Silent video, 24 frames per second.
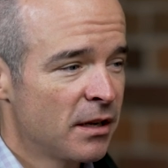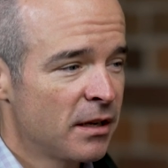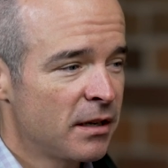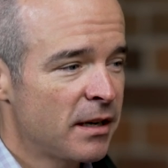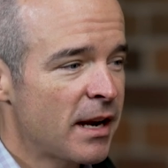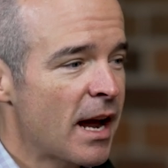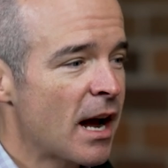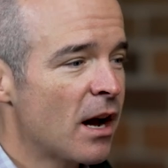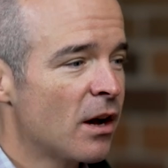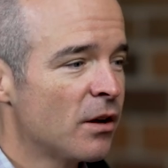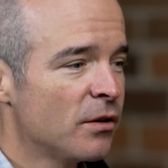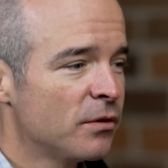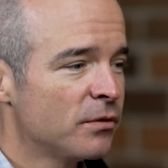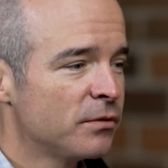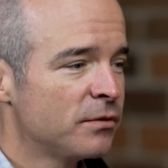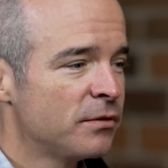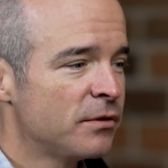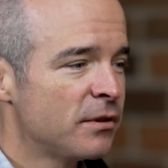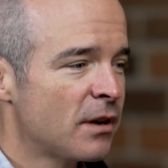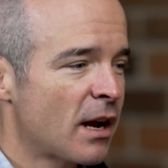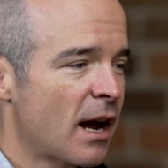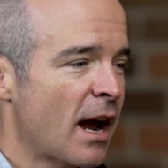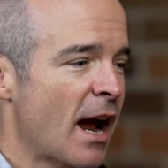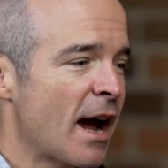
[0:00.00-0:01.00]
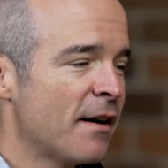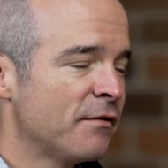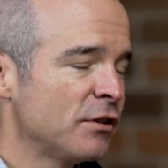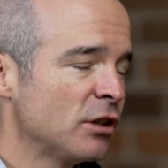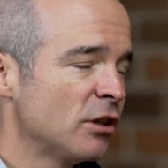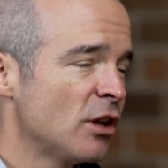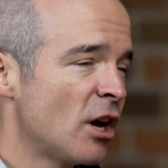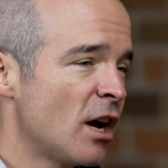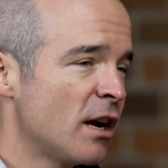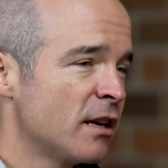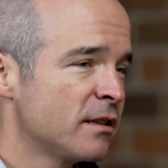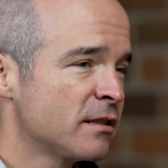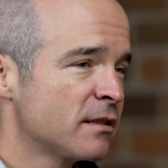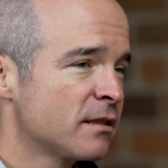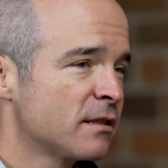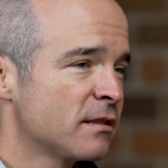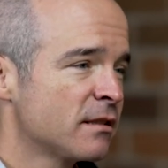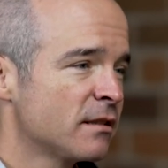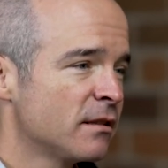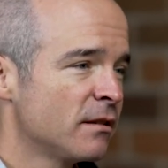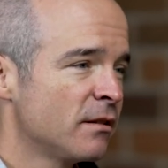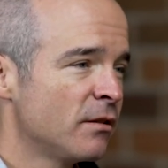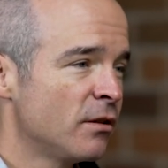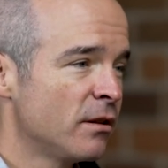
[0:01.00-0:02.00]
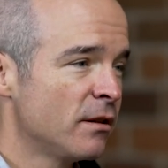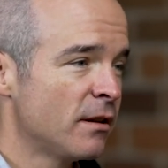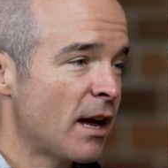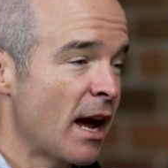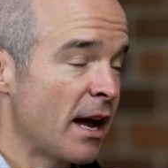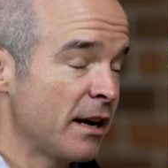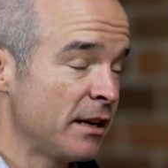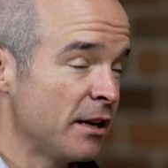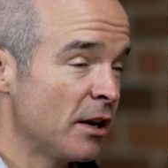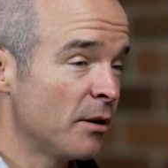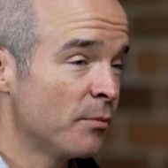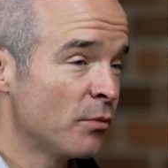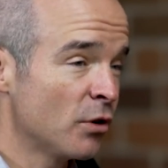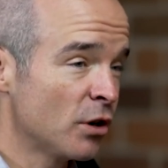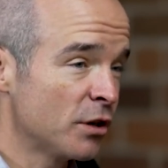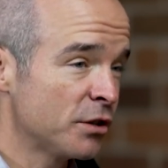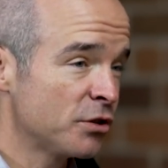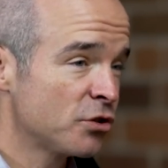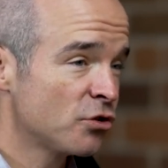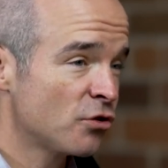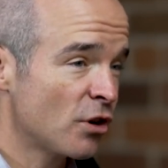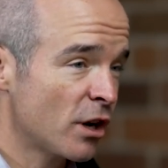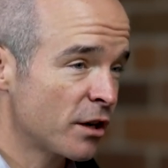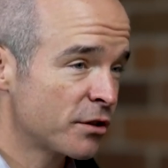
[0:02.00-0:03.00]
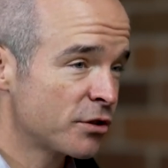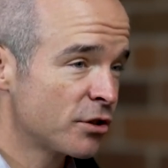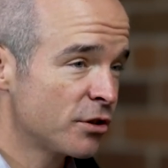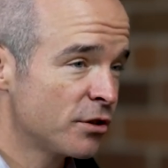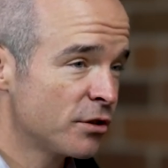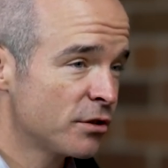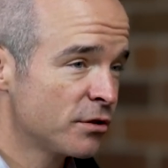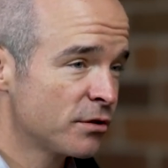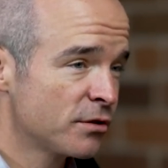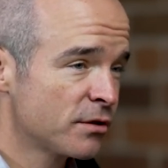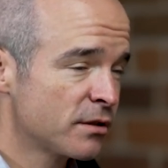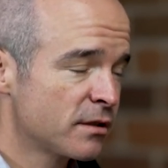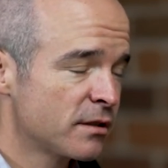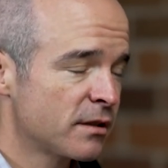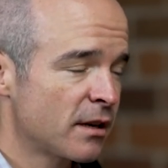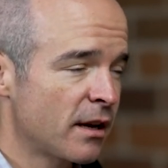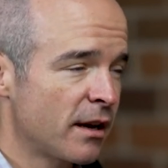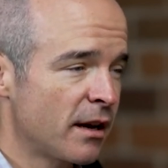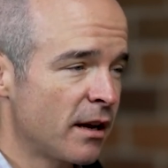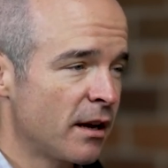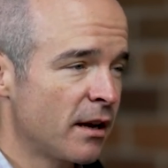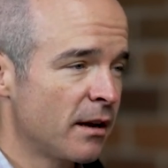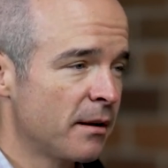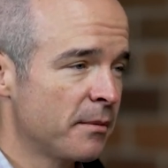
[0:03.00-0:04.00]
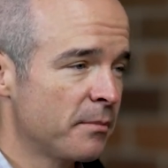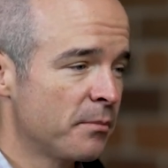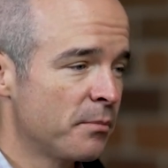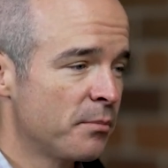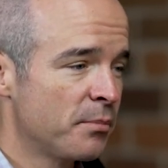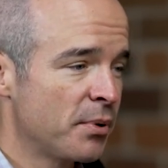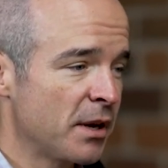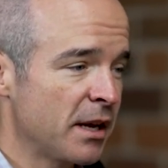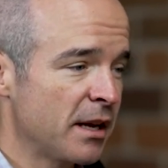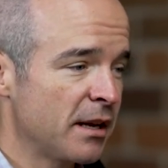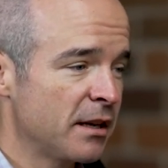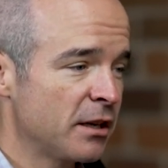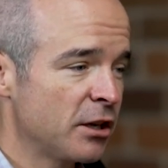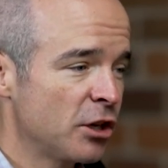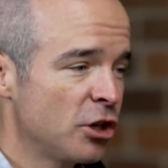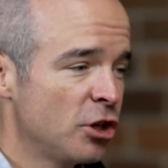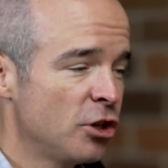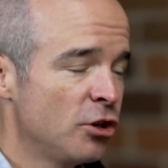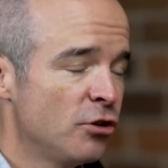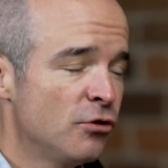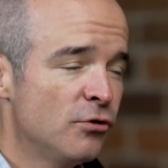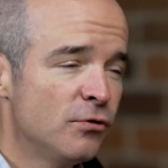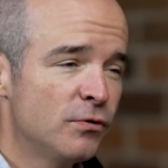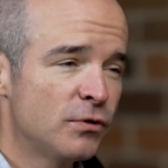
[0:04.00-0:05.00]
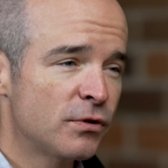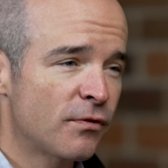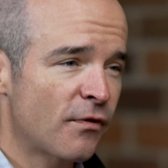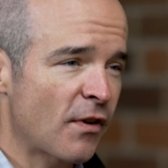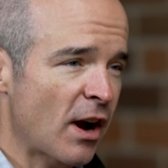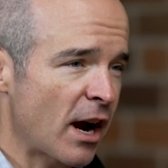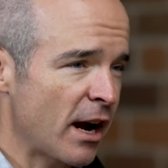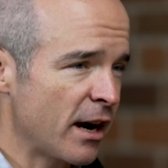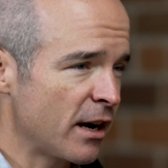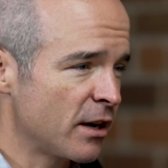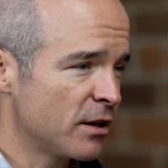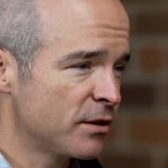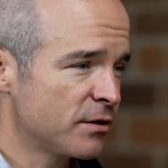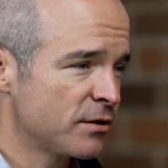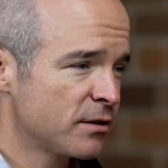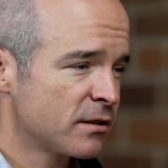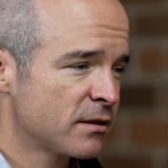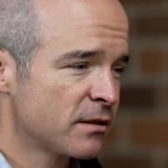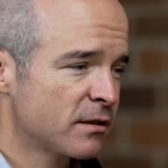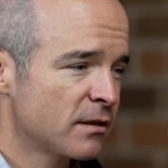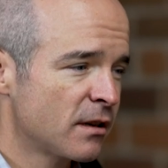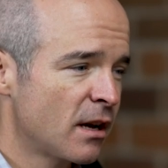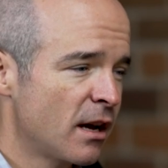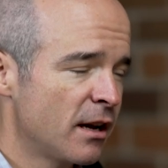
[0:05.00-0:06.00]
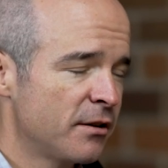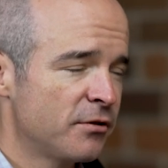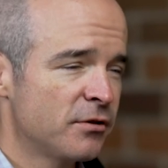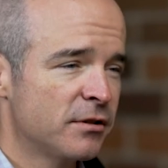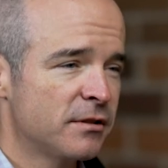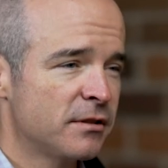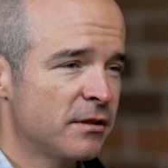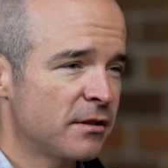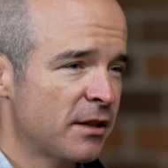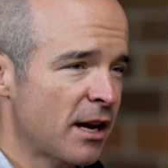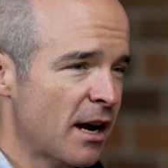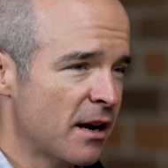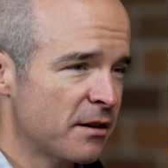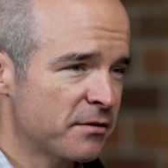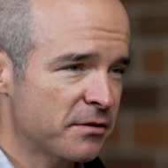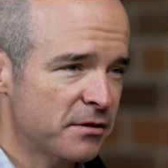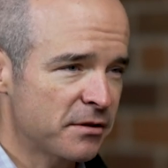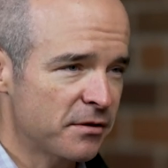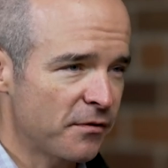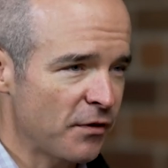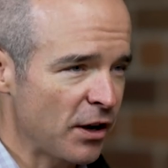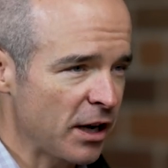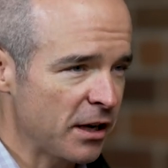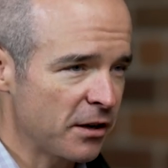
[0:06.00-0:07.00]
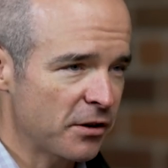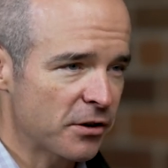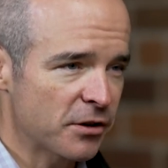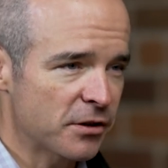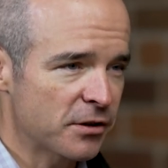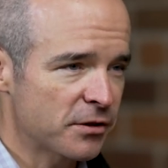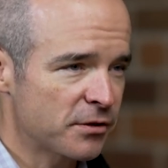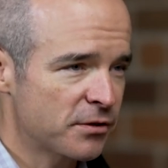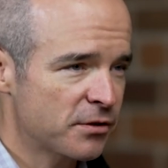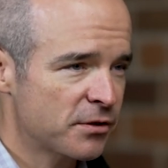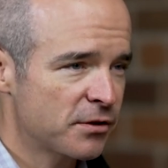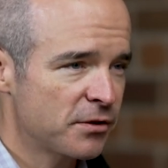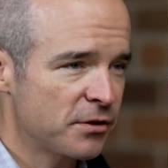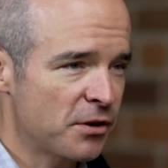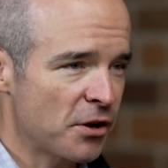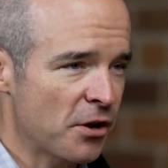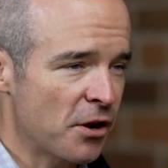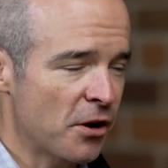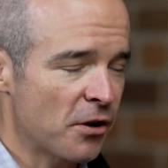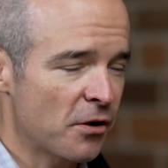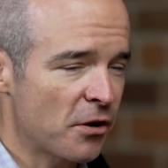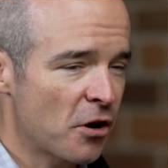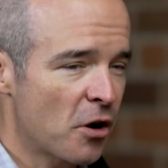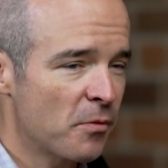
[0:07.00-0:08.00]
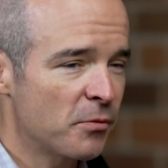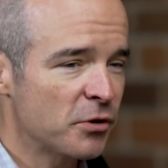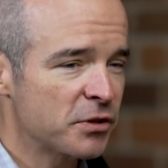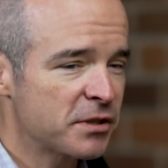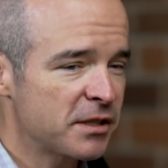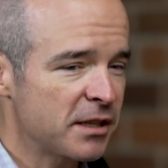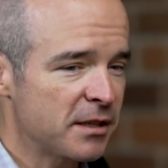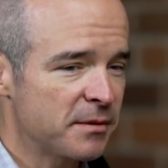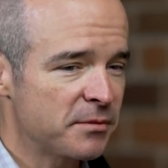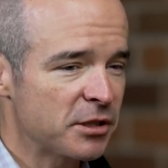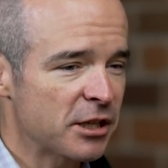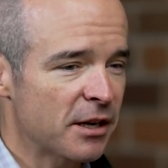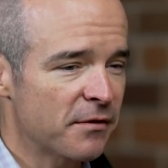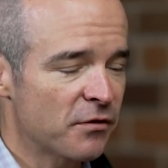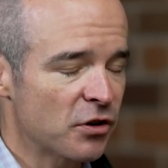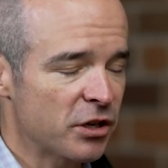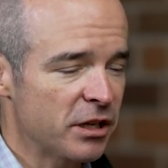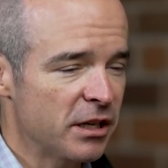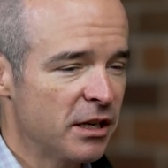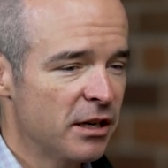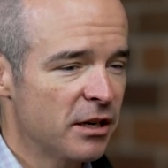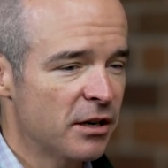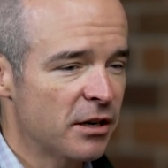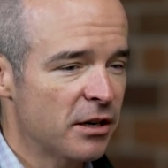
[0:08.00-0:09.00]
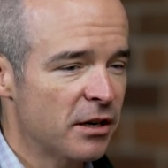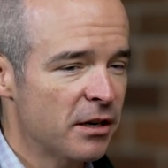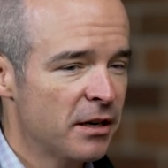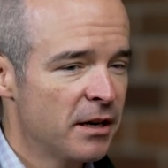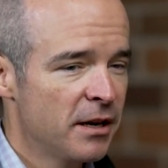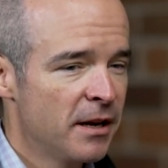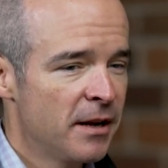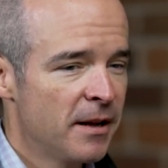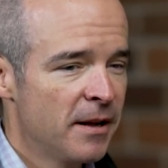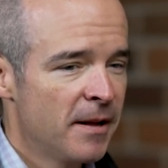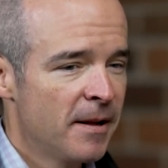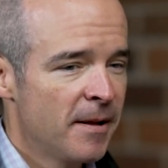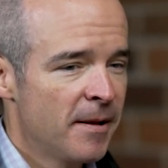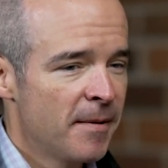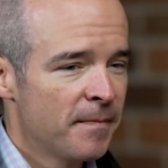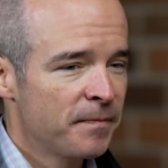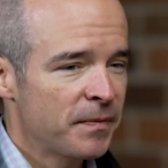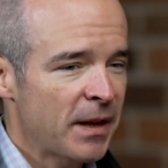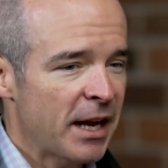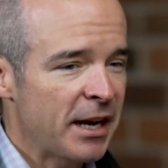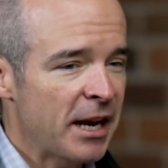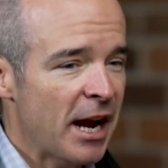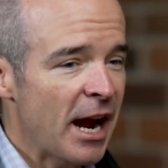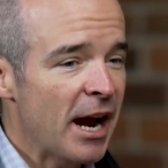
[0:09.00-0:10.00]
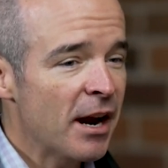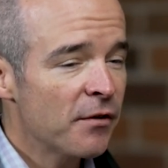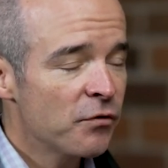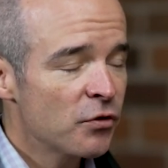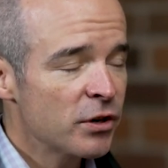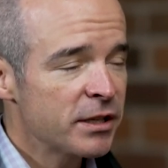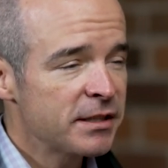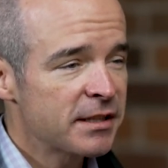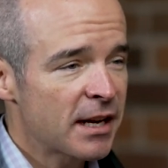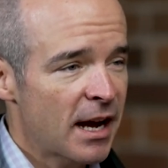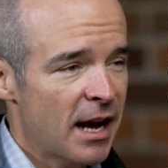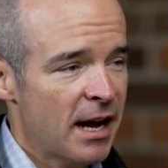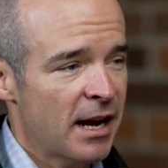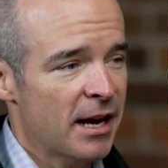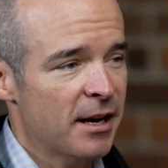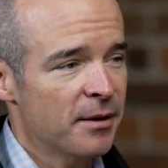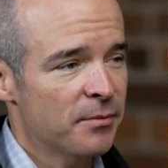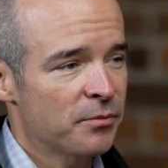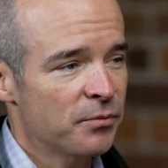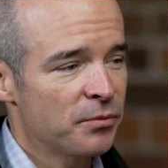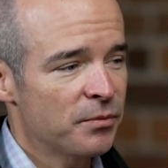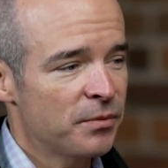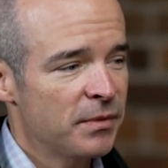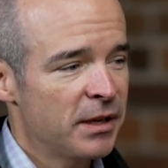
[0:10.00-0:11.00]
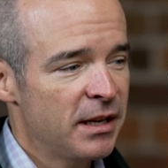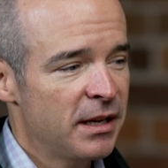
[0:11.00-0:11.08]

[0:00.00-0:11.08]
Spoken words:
Now, haven't lost that number of structures, but huge fires, hundreds of thousands of acres. It almost seems every year. And every time,